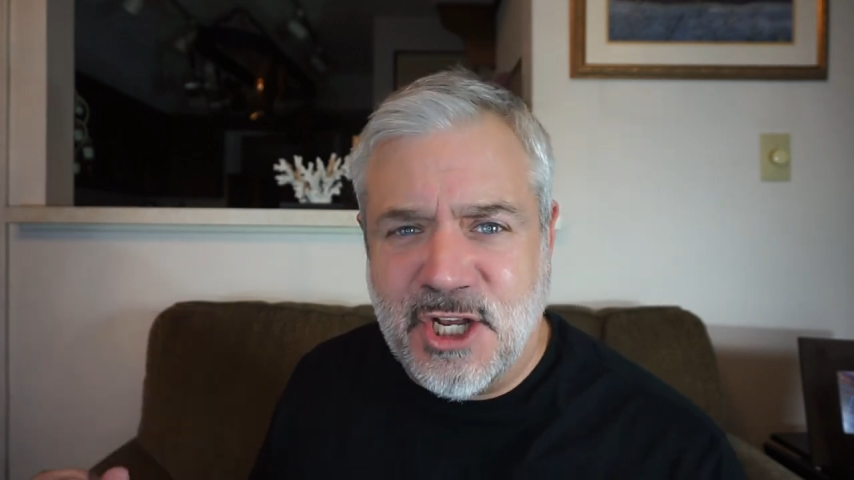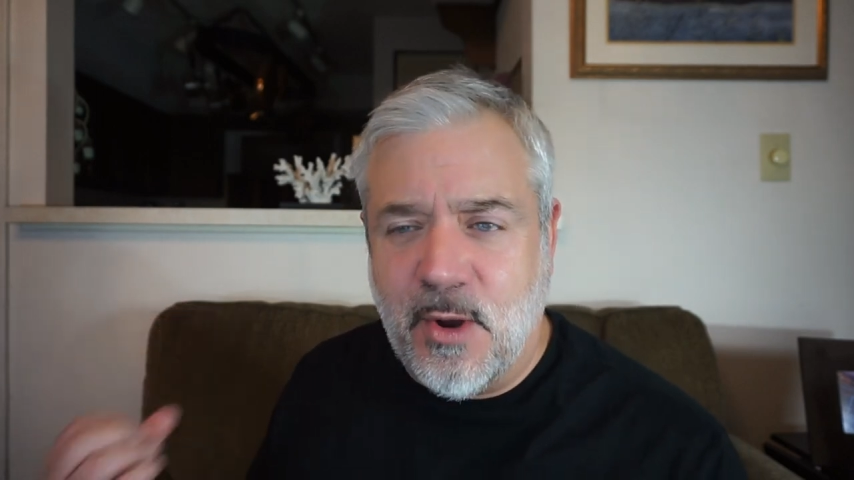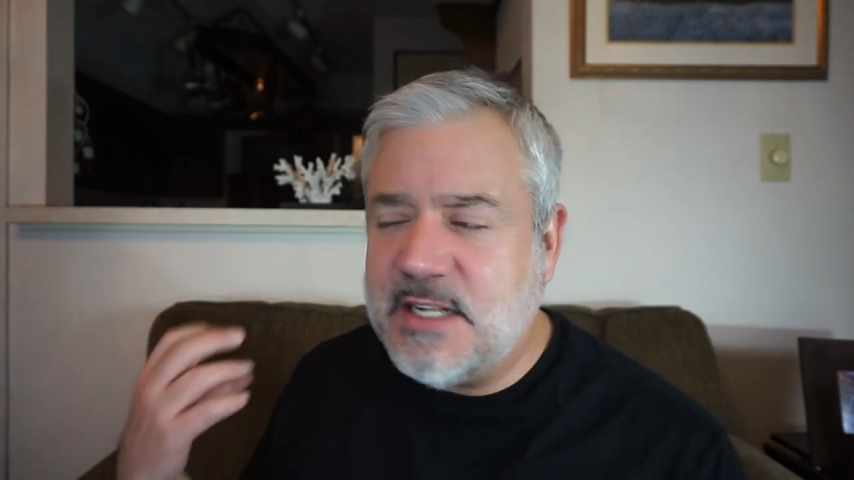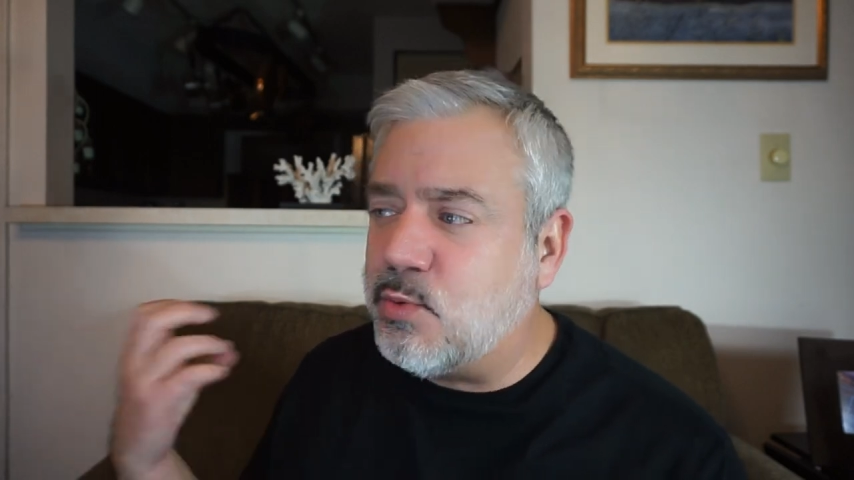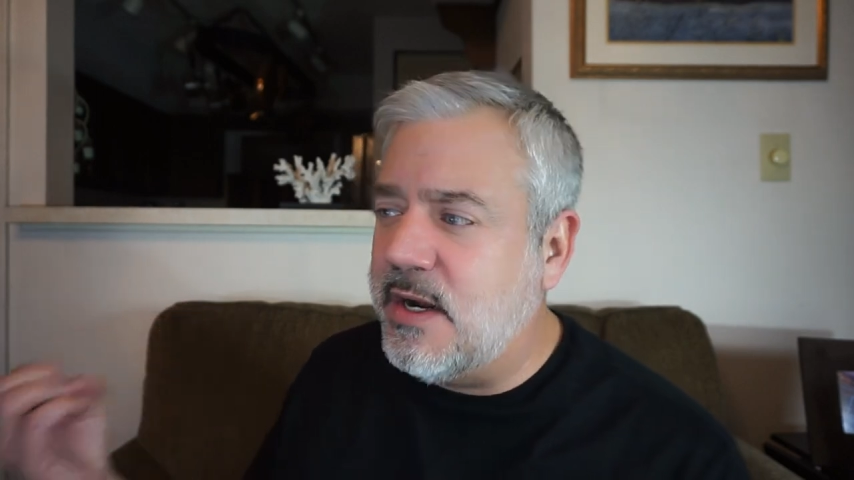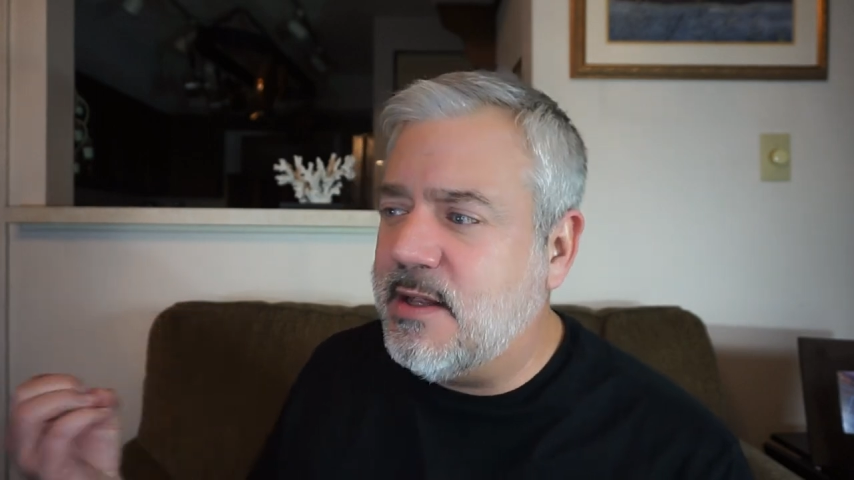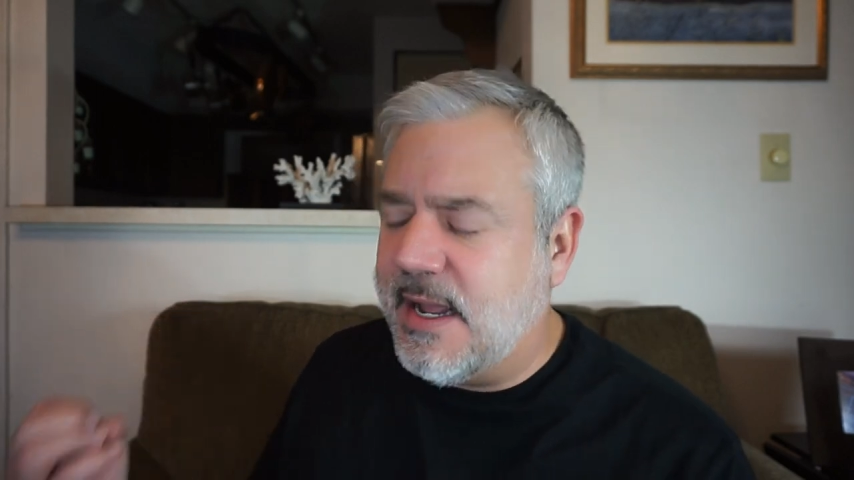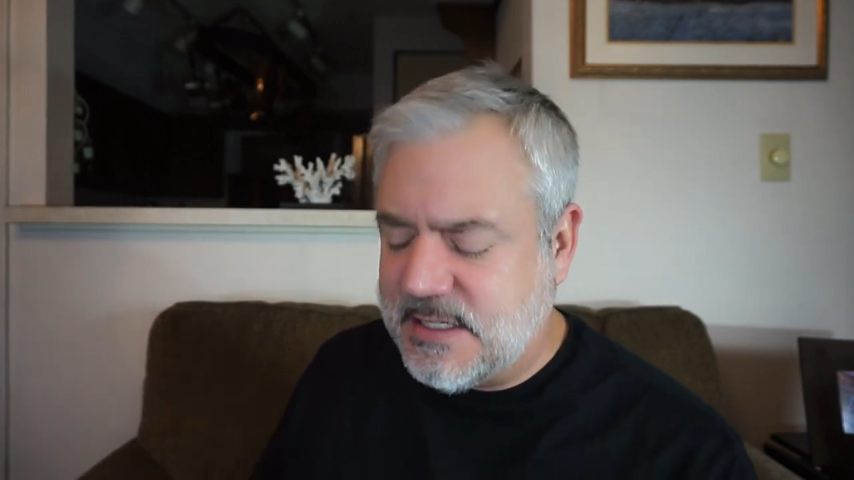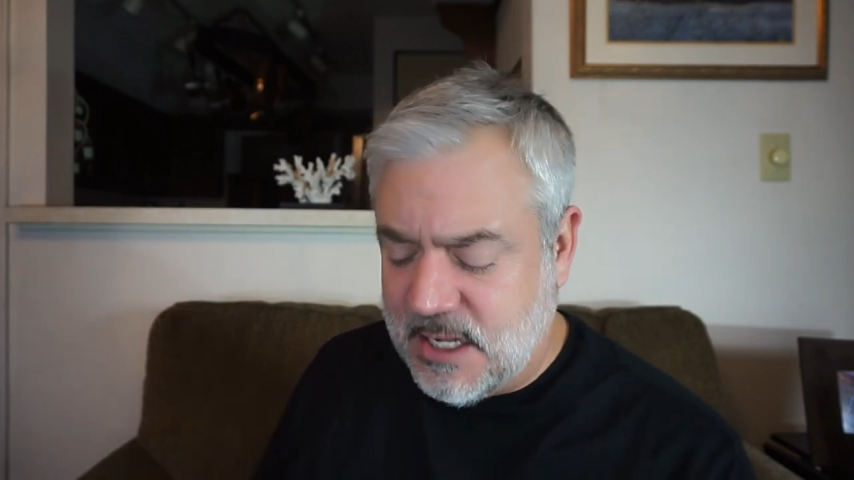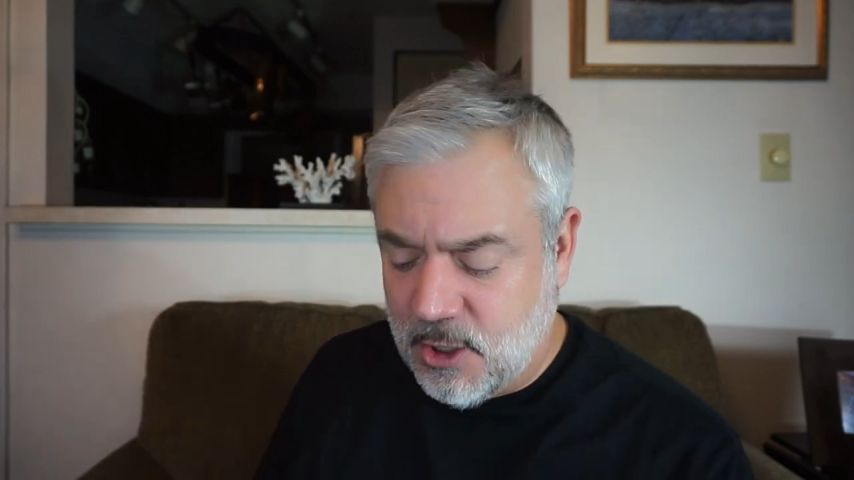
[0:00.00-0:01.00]
It's written
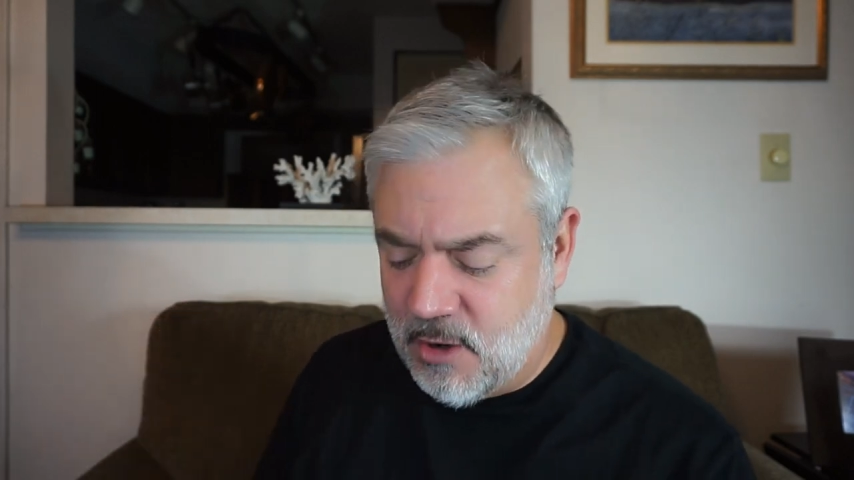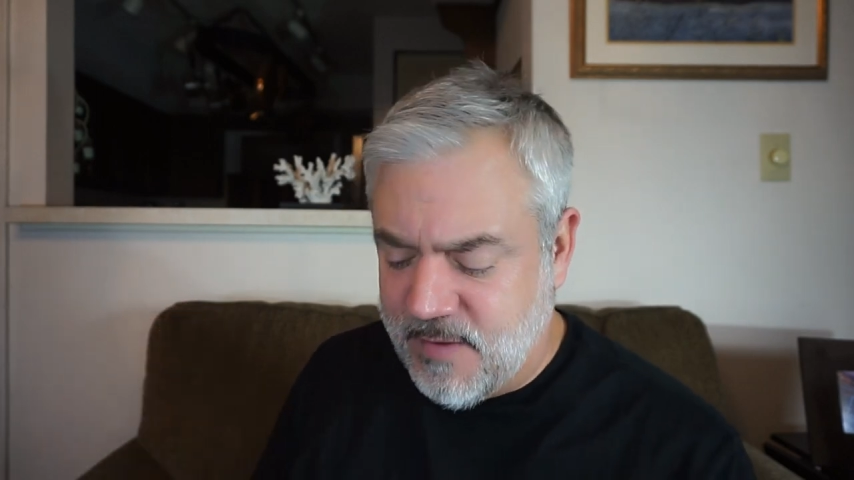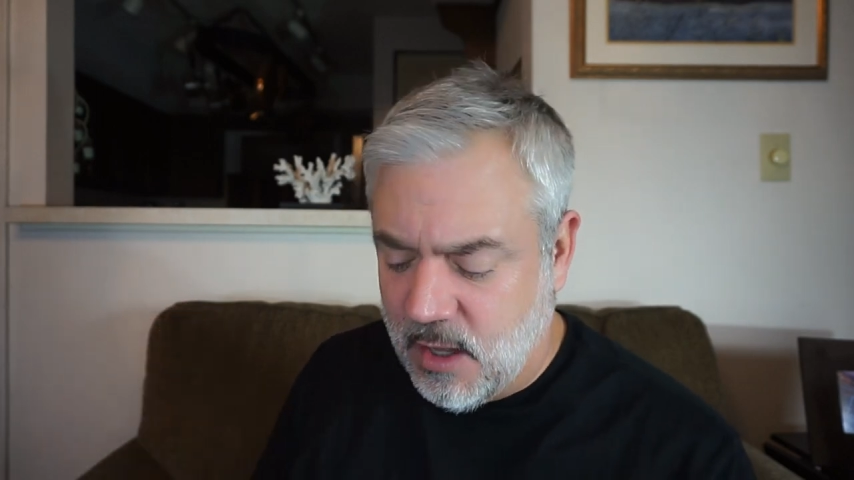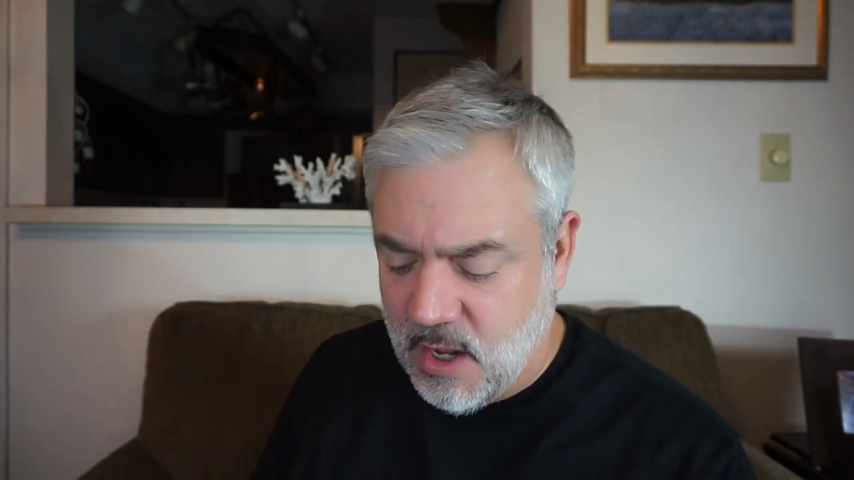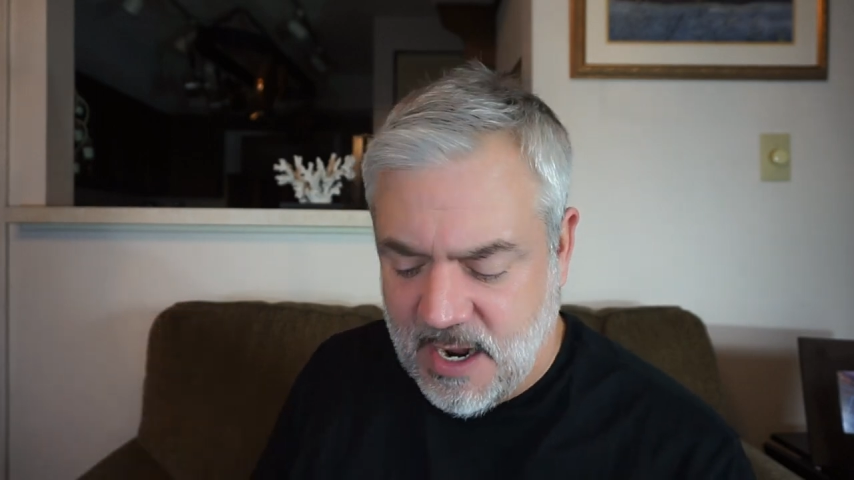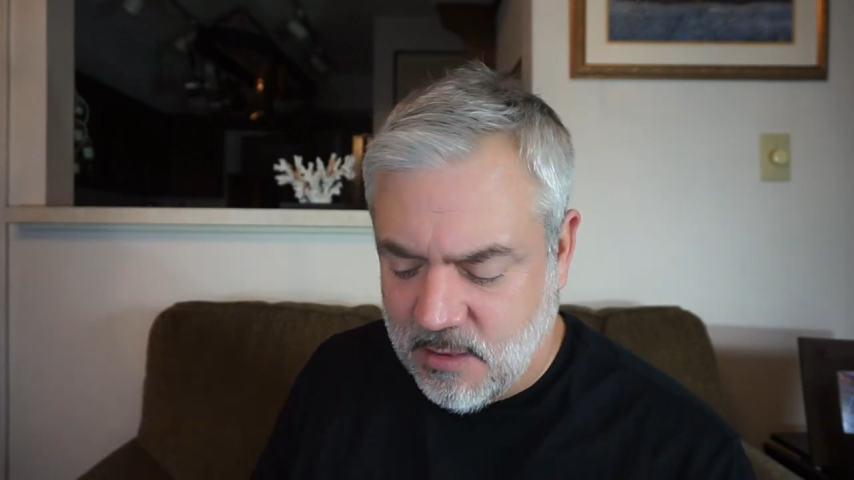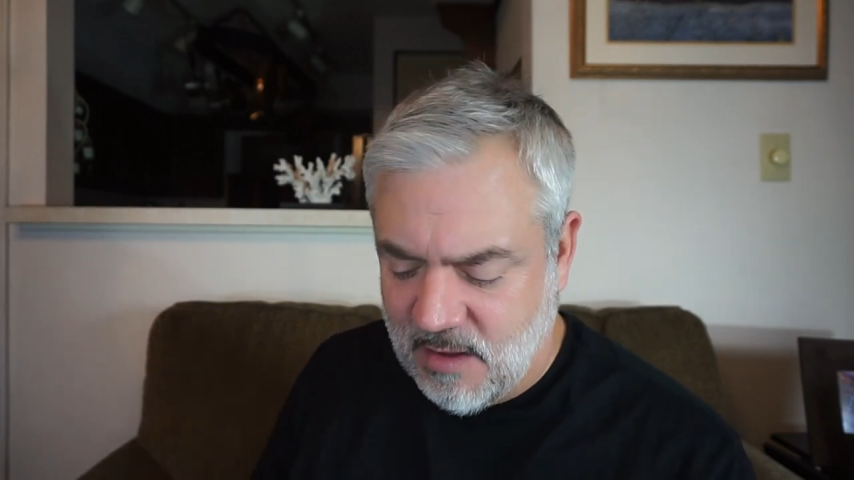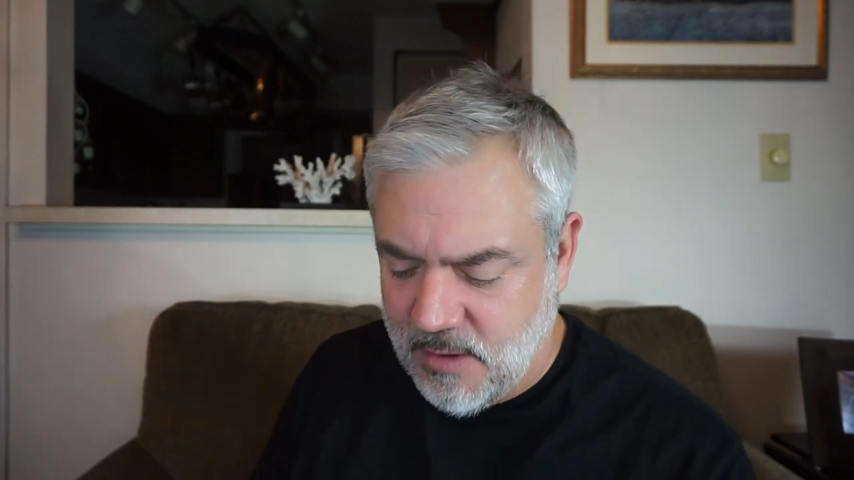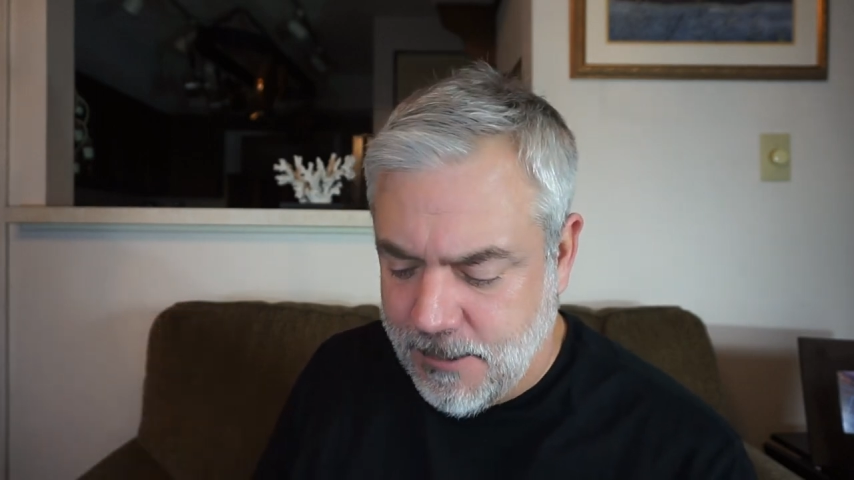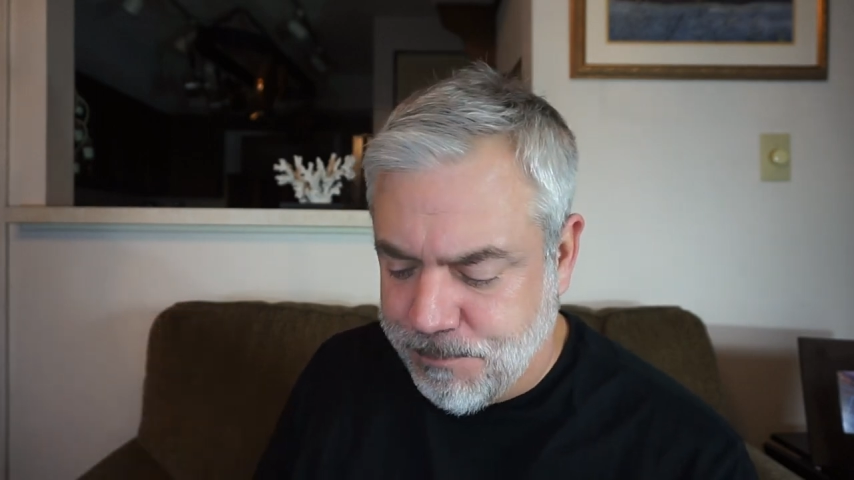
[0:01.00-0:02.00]
like a telenovela. I
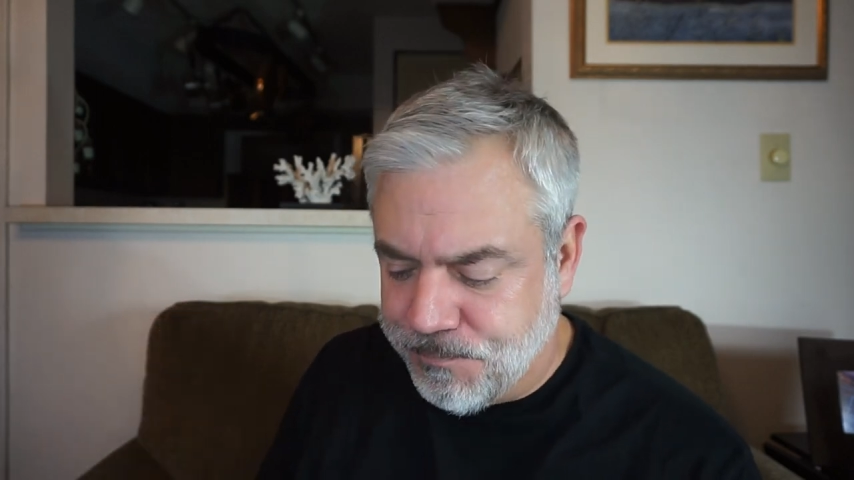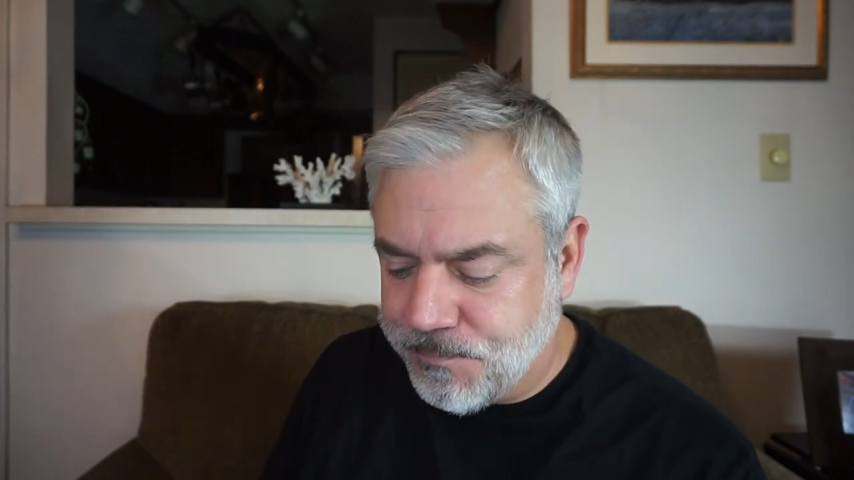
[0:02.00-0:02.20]
love it.